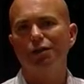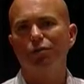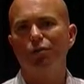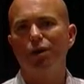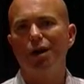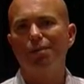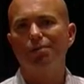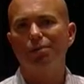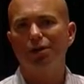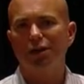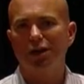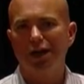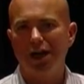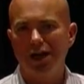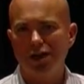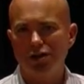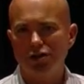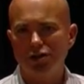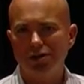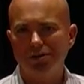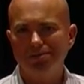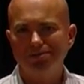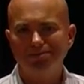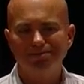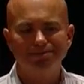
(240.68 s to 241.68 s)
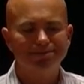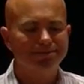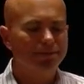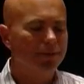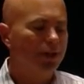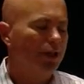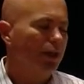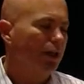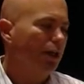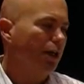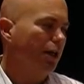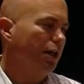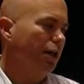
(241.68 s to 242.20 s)
and replication,
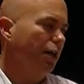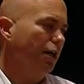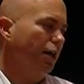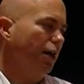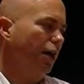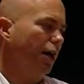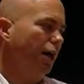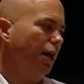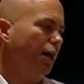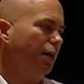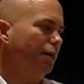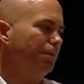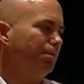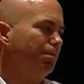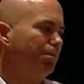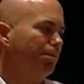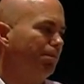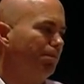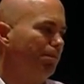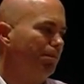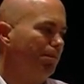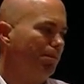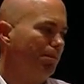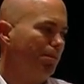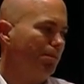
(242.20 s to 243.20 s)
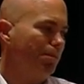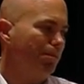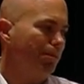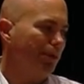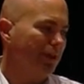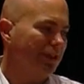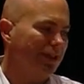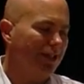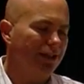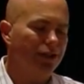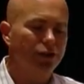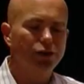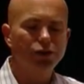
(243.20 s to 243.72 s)

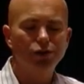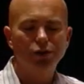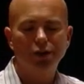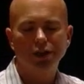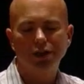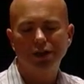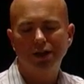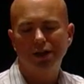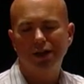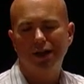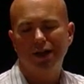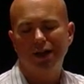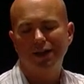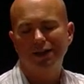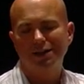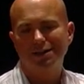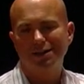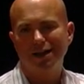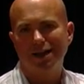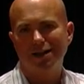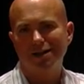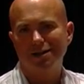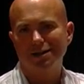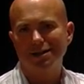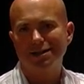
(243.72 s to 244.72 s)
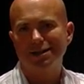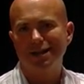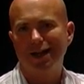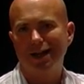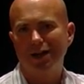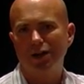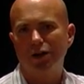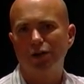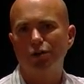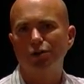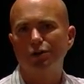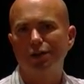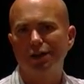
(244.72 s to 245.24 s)
but they do it in a solid state
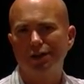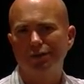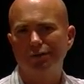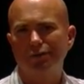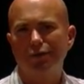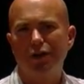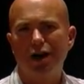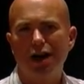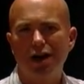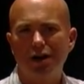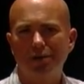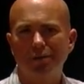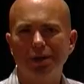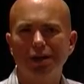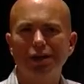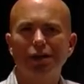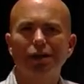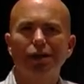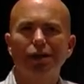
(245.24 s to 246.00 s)
only environment.